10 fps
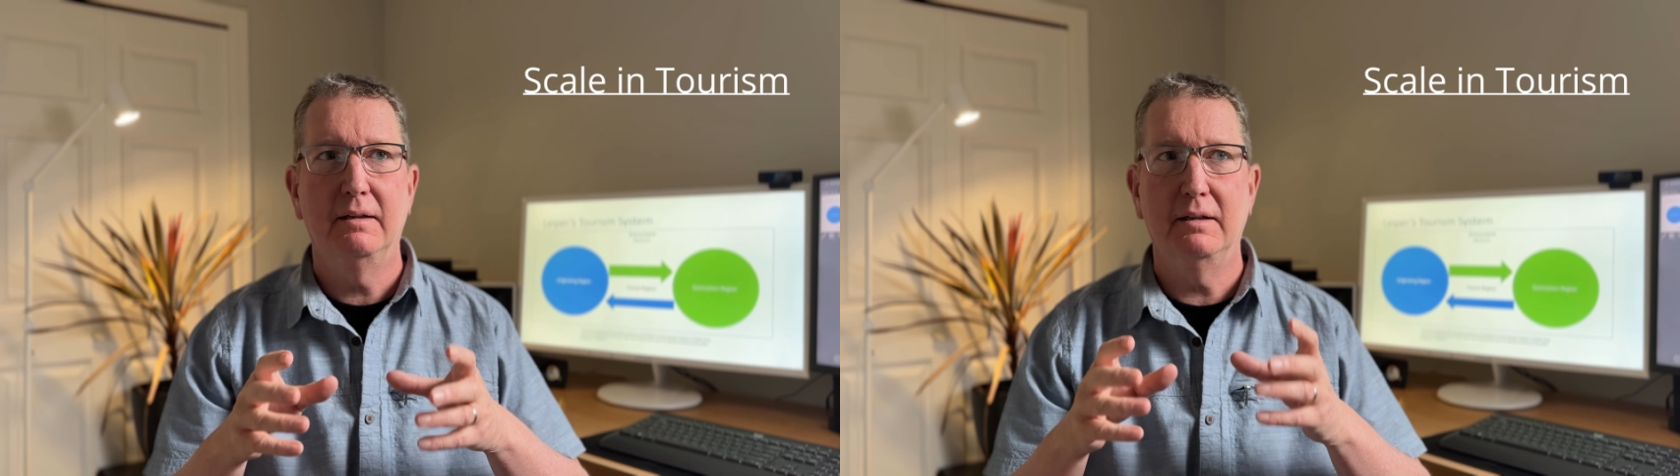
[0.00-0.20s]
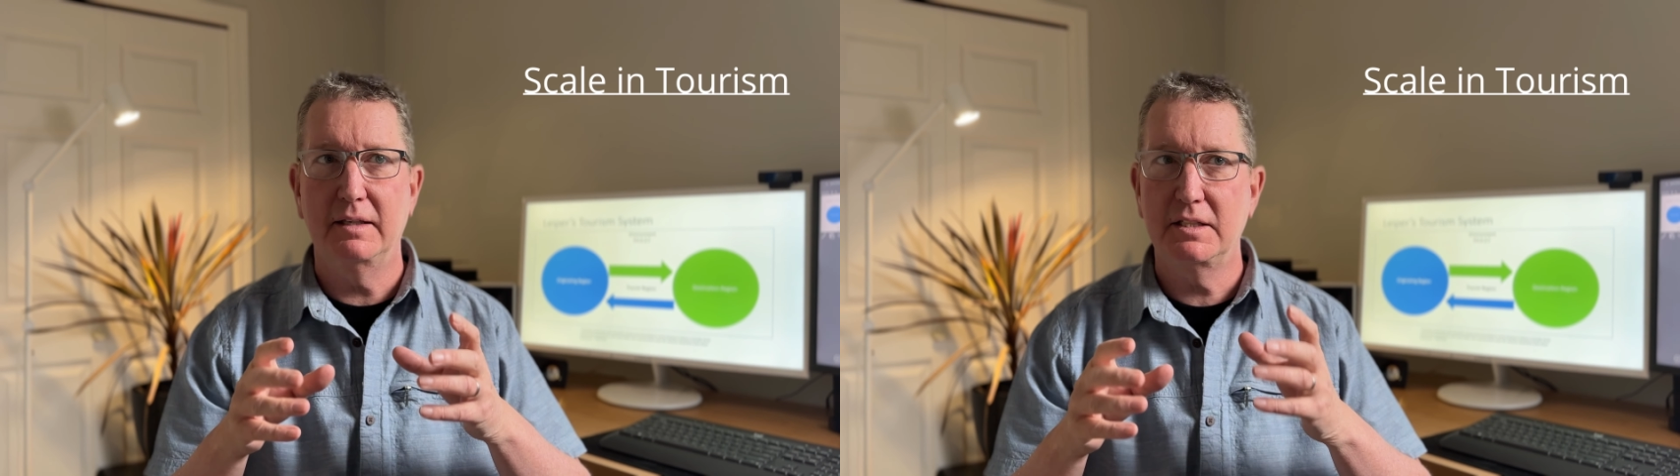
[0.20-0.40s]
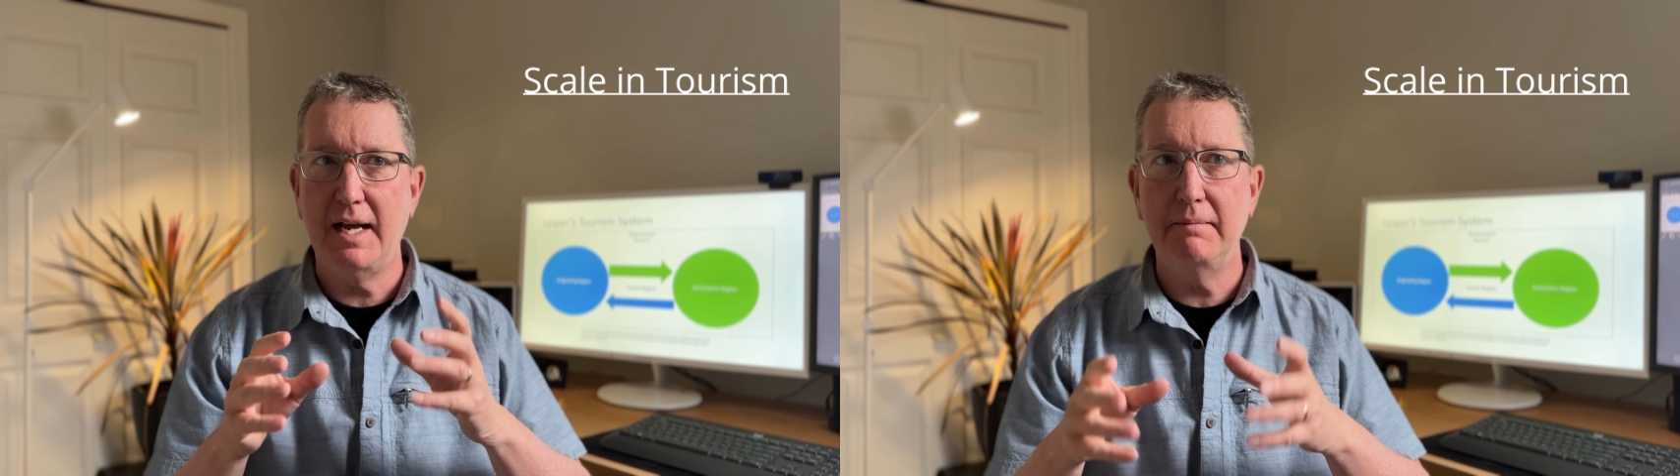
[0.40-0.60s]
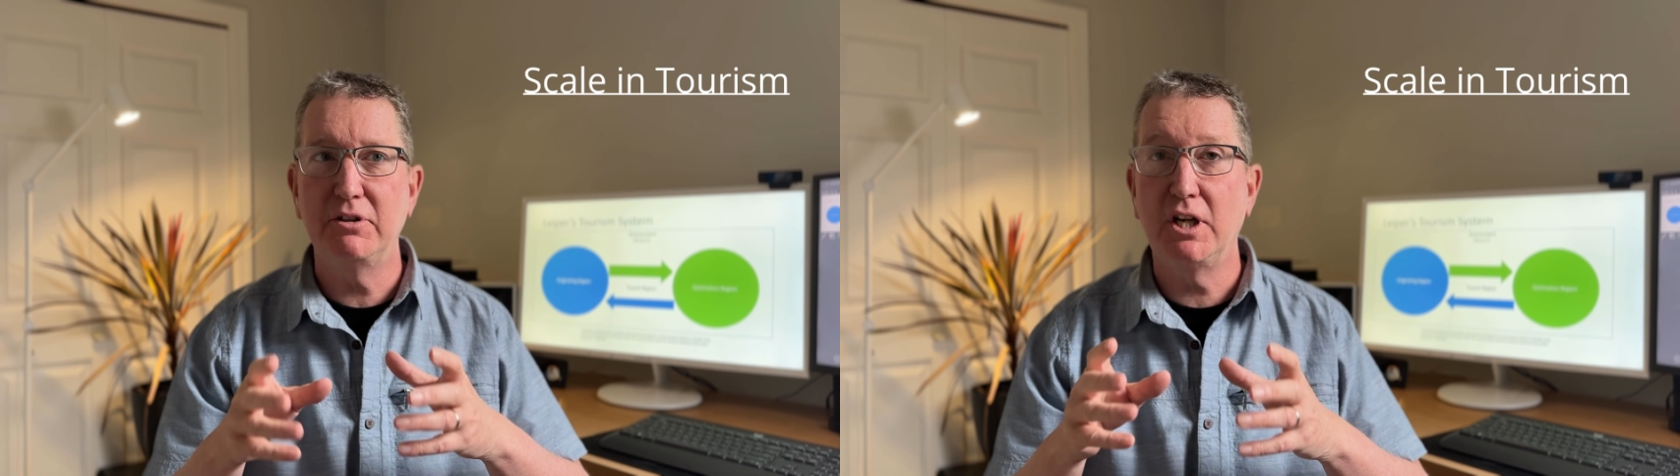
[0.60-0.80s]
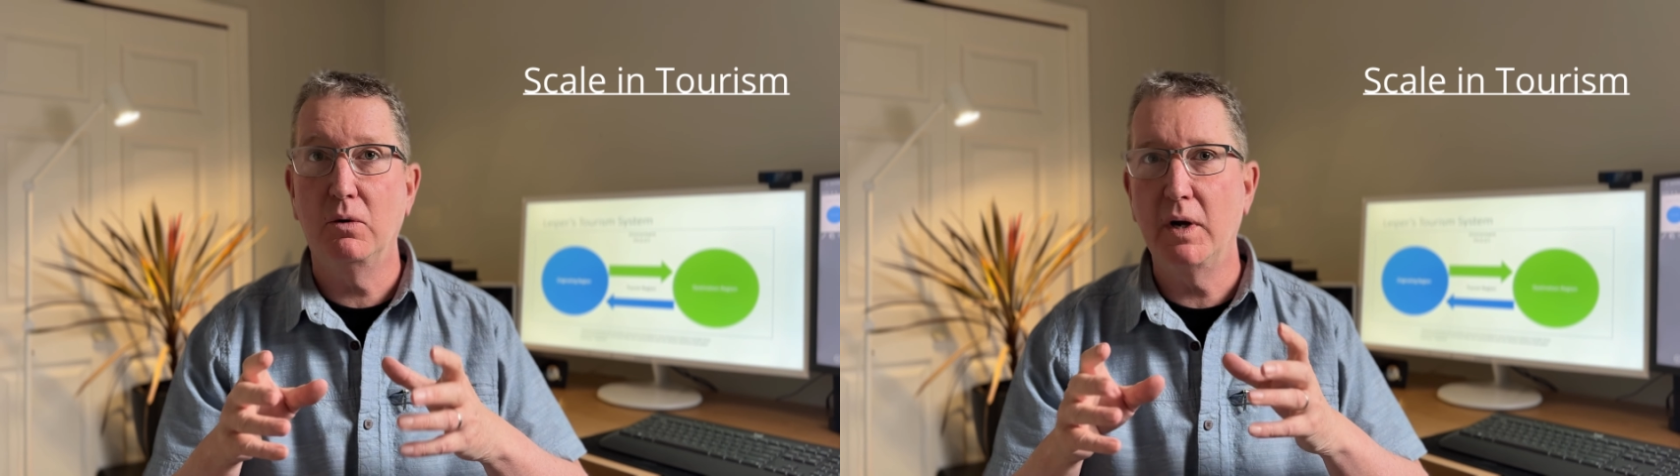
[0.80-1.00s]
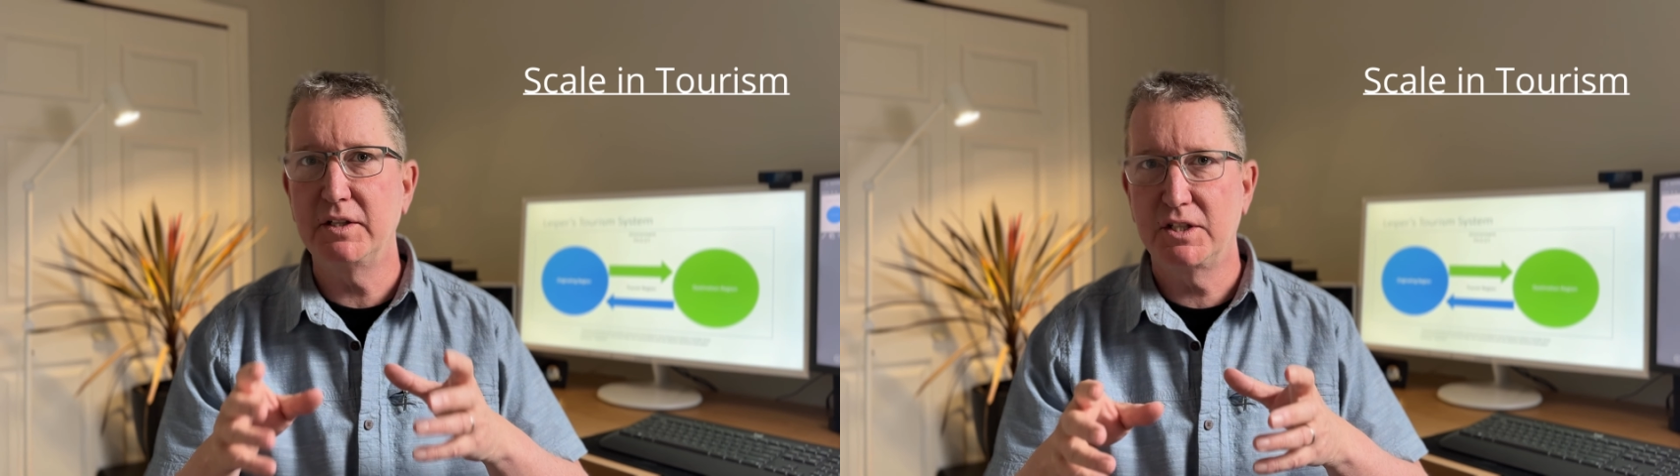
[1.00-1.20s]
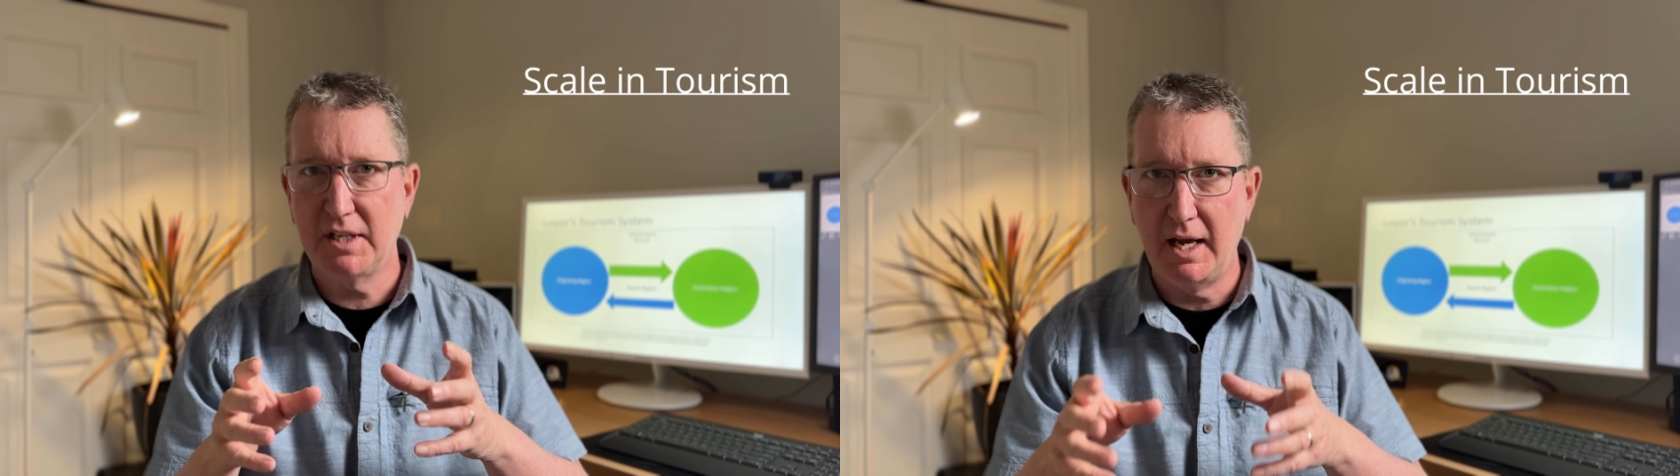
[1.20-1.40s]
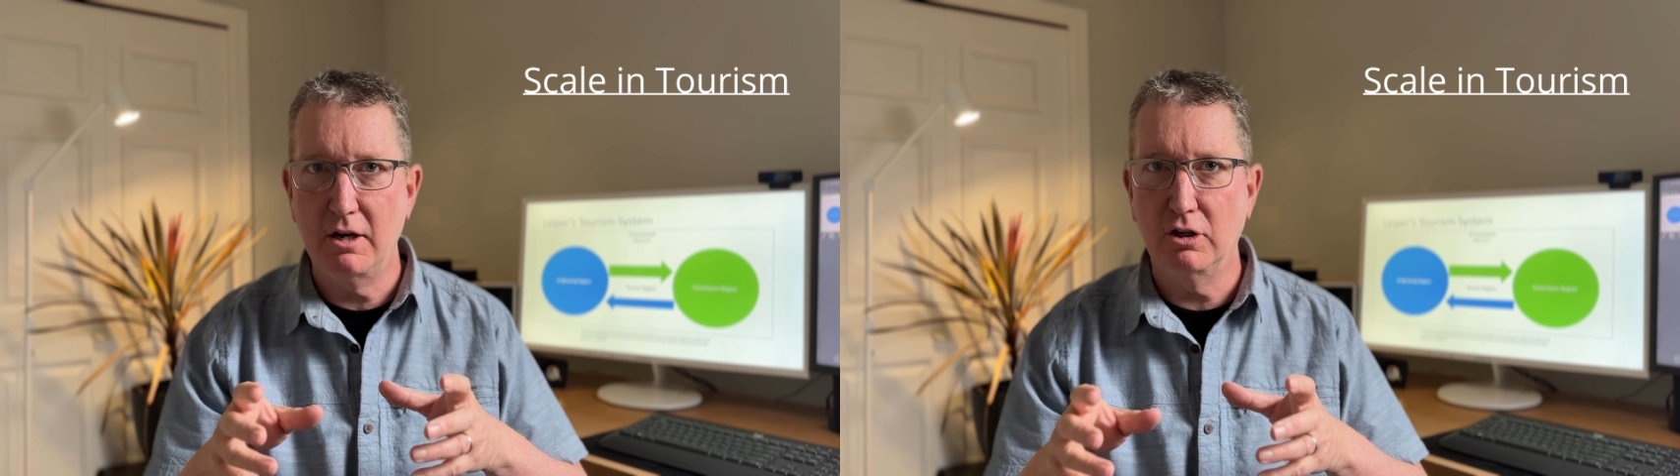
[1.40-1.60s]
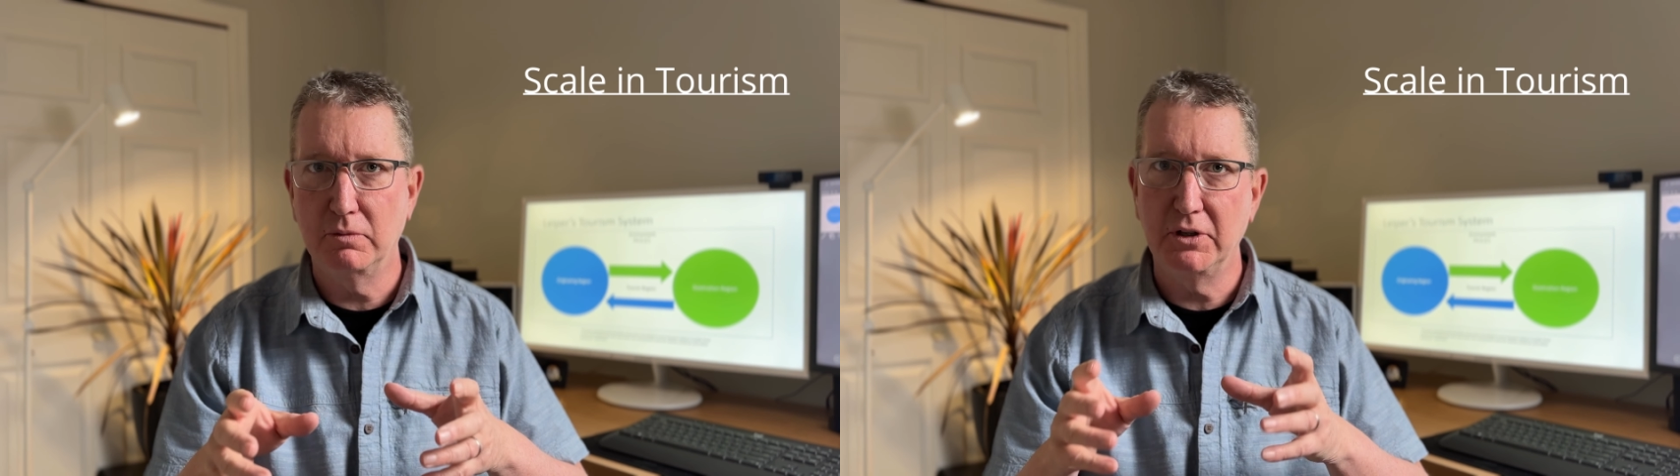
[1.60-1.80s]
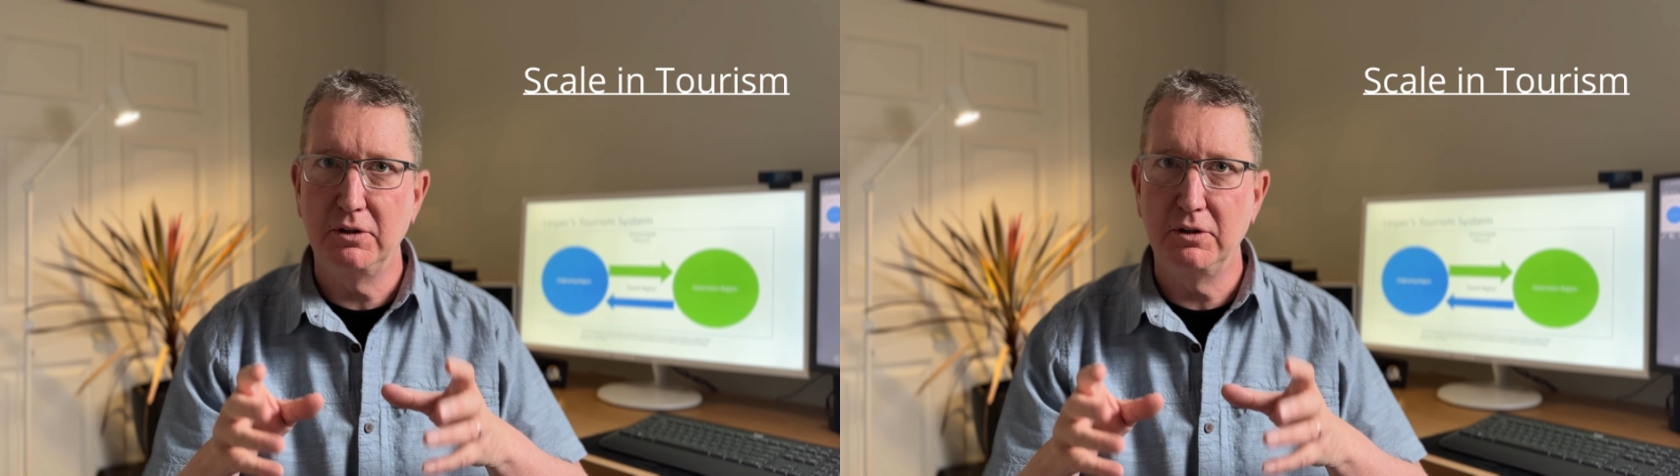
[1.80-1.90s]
on establishing what scale we're